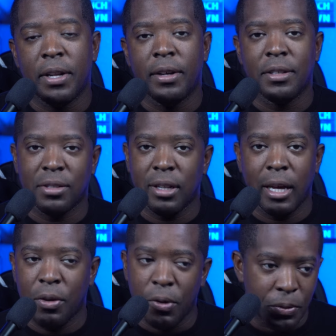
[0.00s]
Darius
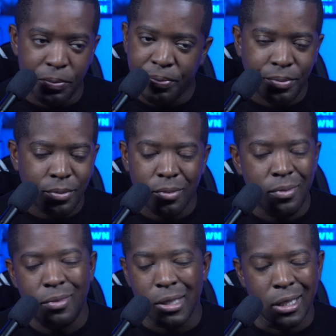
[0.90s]
Slay, who
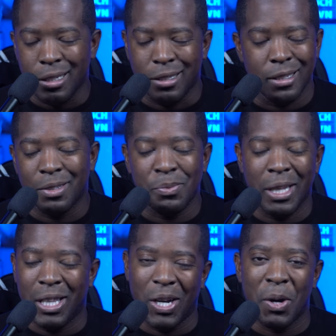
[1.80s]
it shouldn't
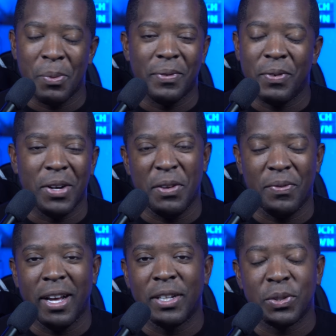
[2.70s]
be long before he
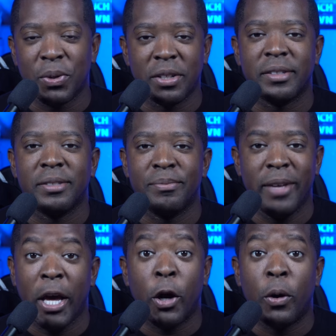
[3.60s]
finds work
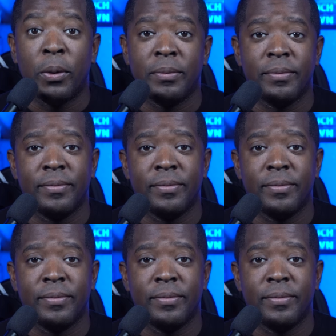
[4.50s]
at all.